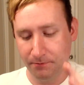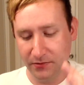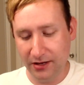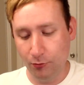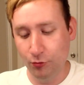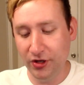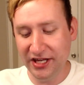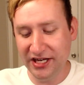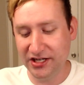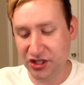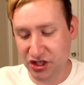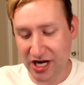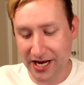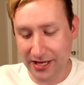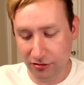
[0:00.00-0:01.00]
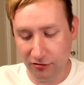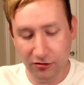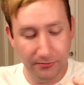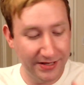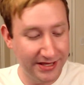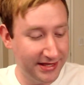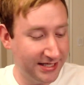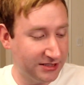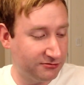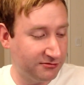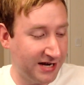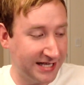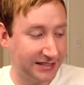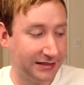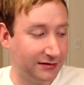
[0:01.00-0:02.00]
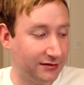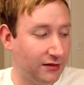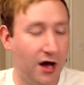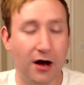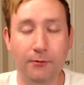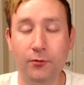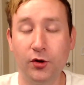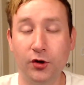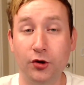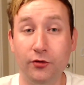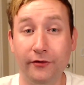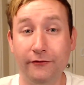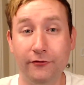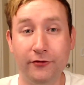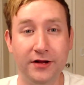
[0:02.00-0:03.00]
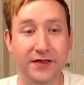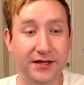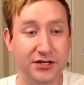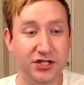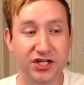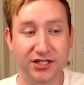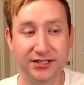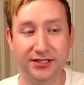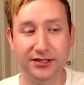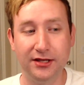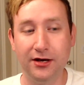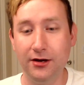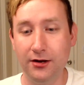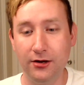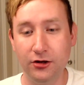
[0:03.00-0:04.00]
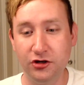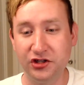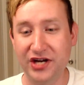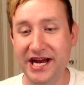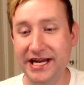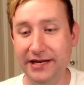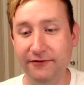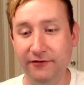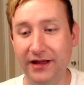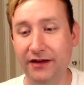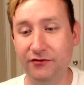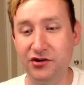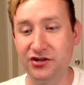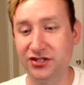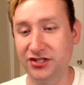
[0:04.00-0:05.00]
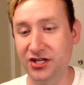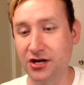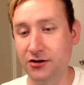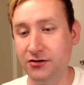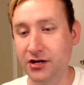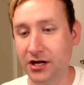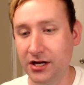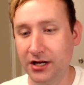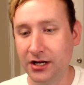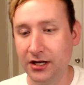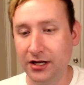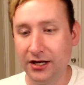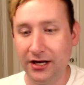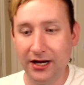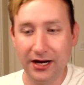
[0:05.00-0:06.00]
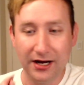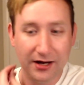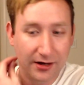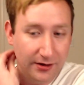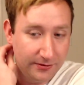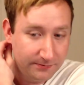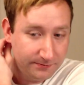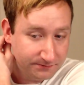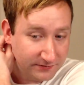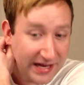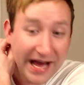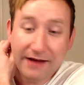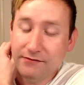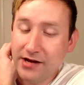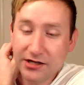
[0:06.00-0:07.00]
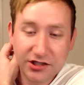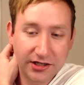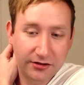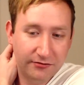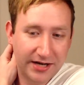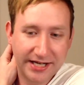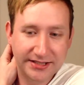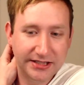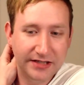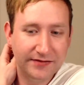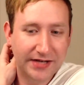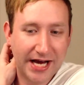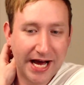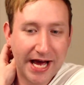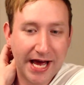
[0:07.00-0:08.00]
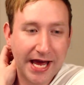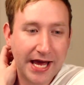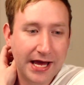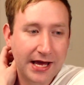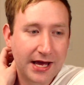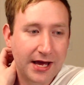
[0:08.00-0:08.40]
really does shine through, but this one has a lot more going for it than just the grainy flavors. So I have not tried the rye, Steven. I